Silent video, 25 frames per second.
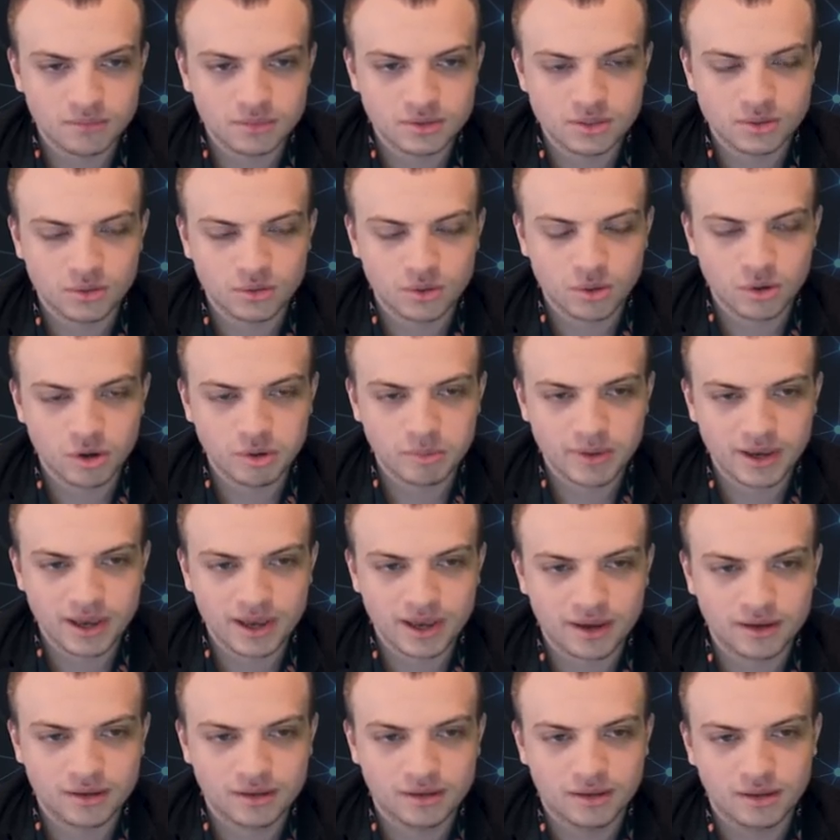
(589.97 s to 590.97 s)
So going
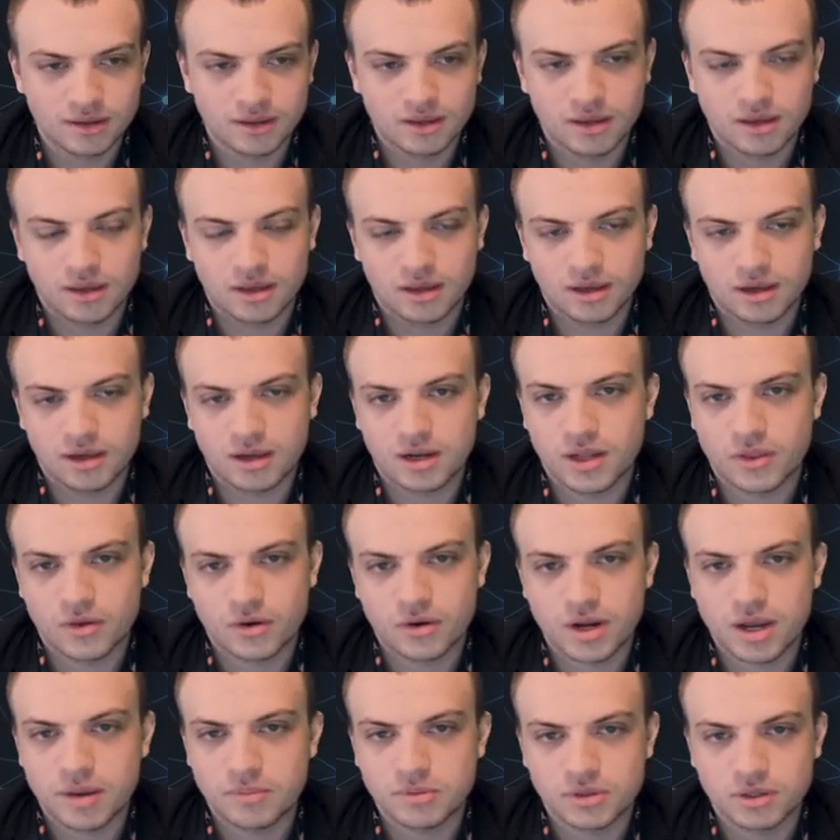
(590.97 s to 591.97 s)
back,
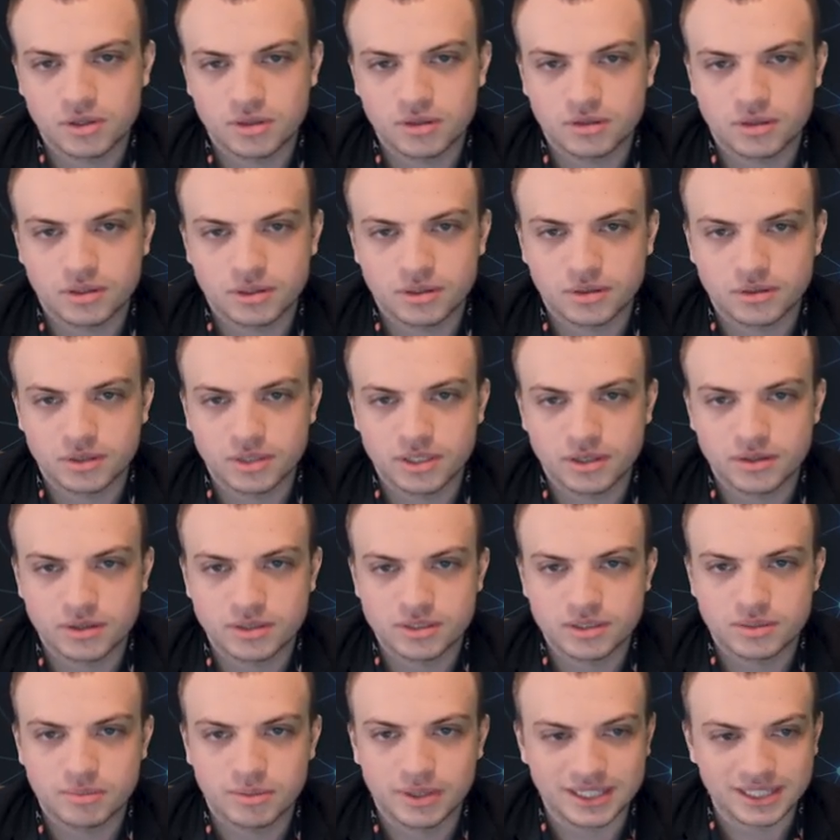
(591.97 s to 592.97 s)
another option, here
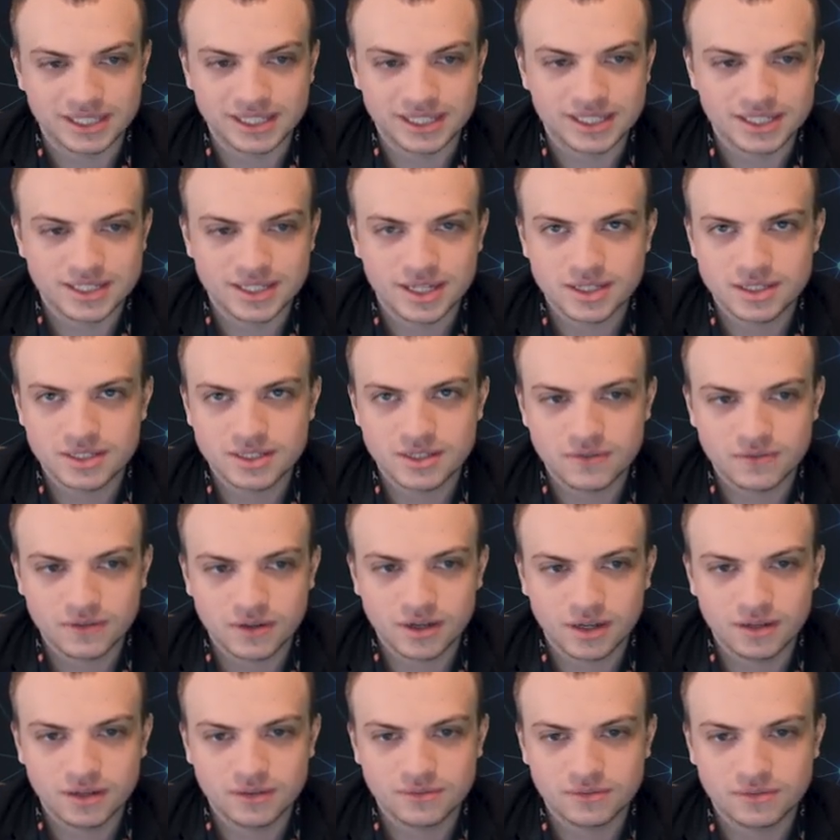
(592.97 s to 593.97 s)
is to play e takes
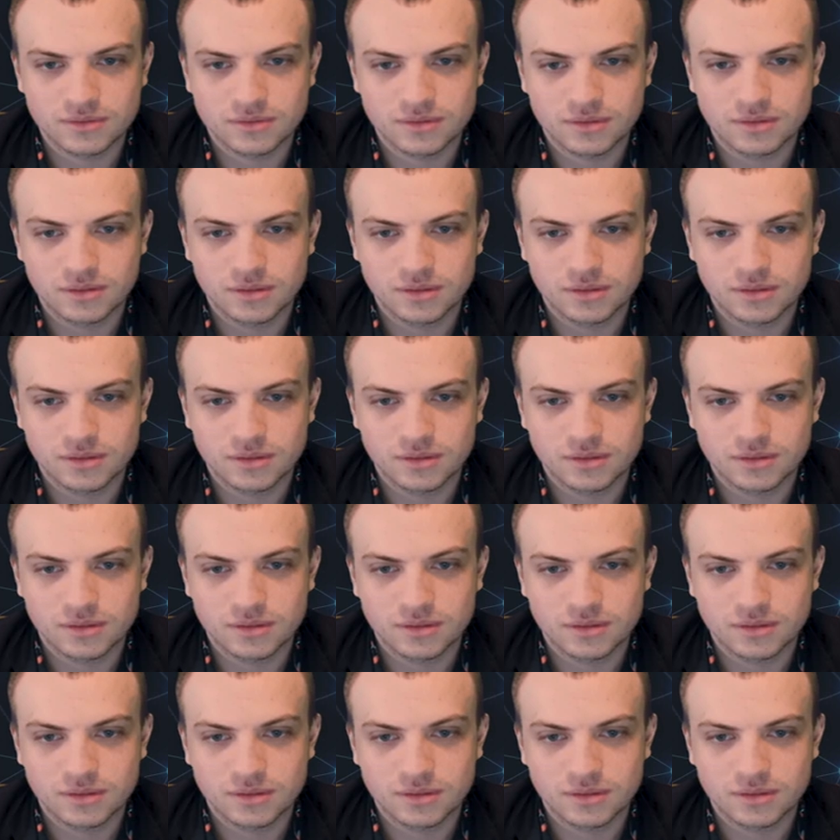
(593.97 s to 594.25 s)
d5.